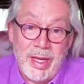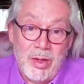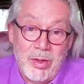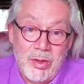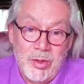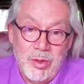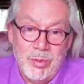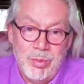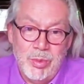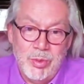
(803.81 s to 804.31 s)

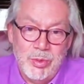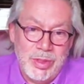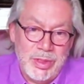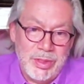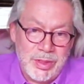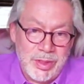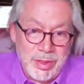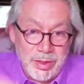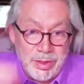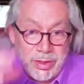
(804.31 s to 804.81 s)
horrible
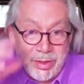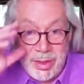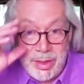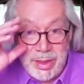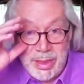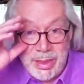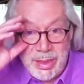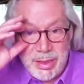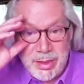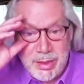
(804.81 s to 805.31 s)
decision that
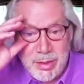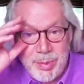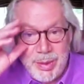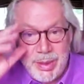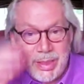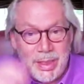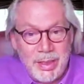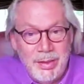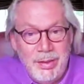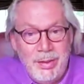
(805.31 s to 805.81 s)
needed to be
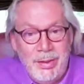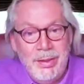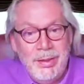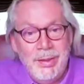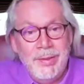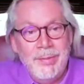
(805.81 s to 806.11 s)
done.